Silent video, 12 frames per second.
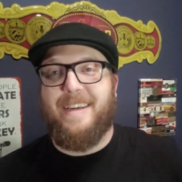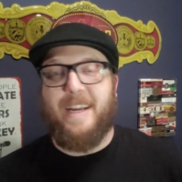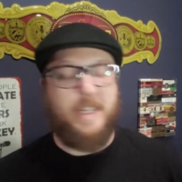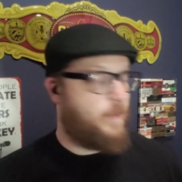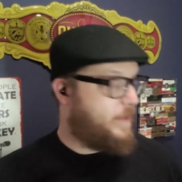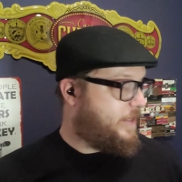
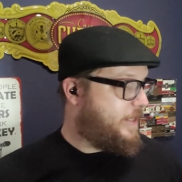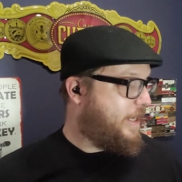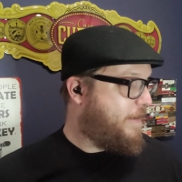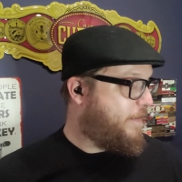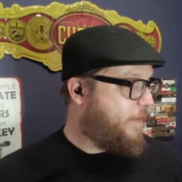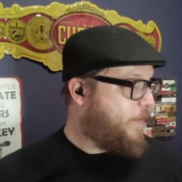it's been
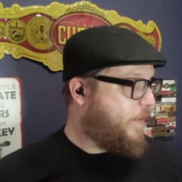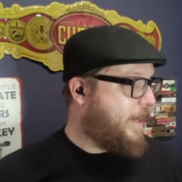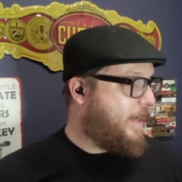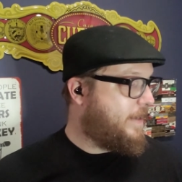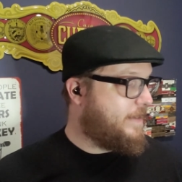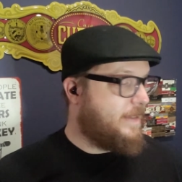sitting for a
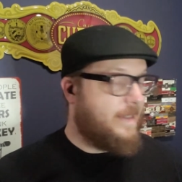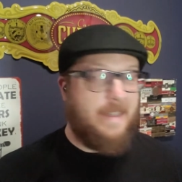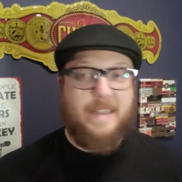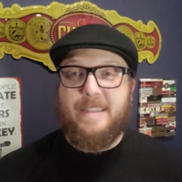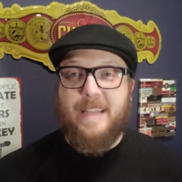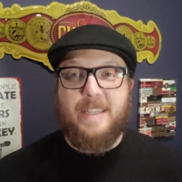while.
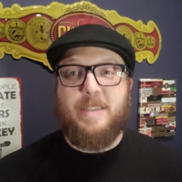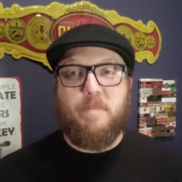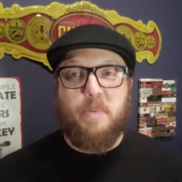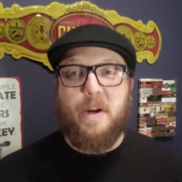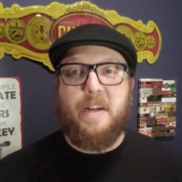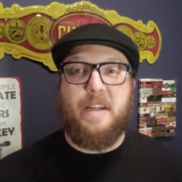That's a
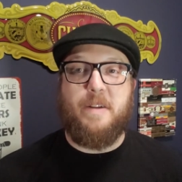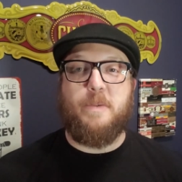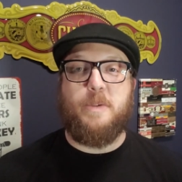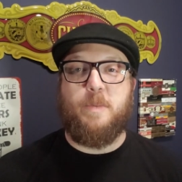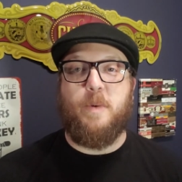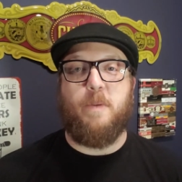brand I don't
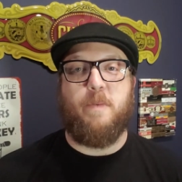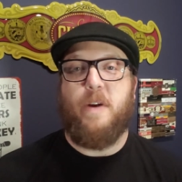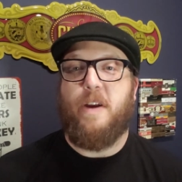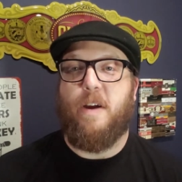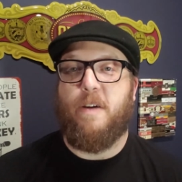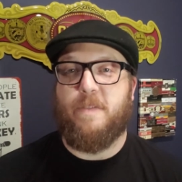smoke
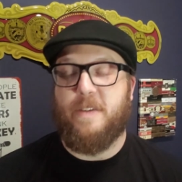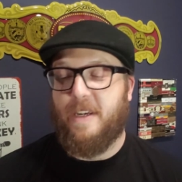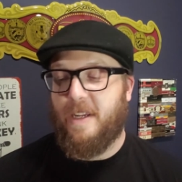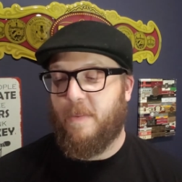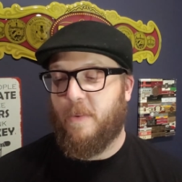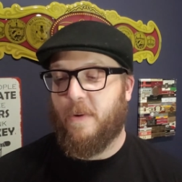very often
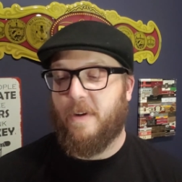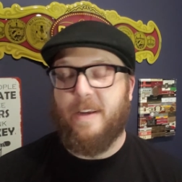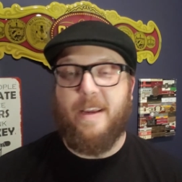anymore.